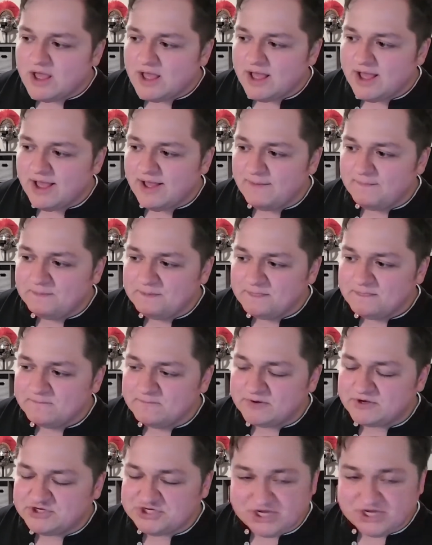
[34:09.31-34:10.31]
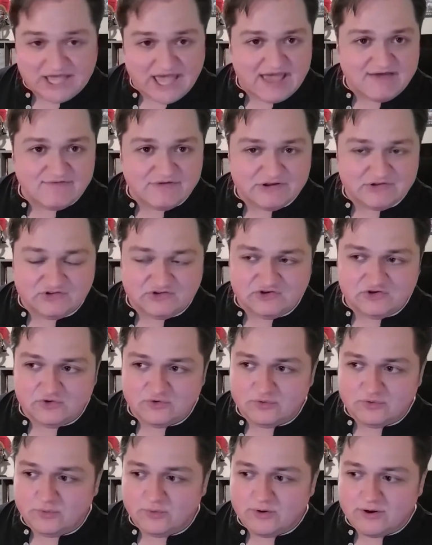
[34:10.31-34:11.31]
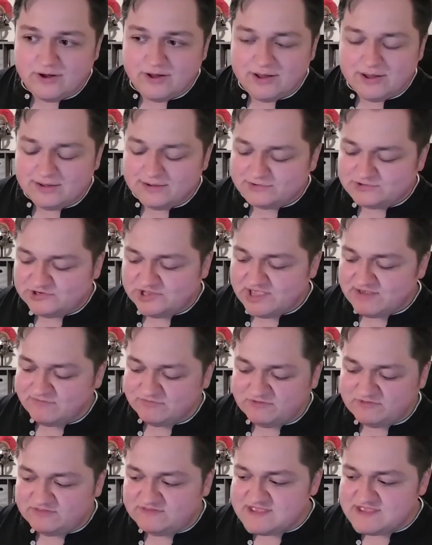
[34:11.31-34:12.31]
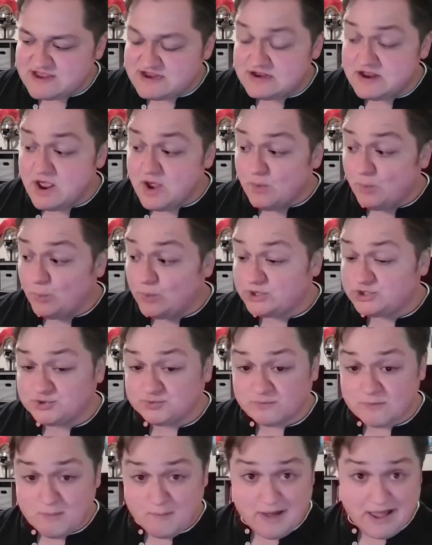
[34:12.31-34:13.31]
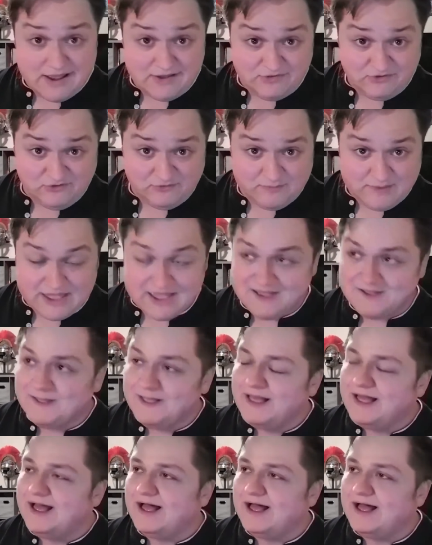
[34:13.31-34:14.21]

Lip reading: But she gave it to Din, which reminds me.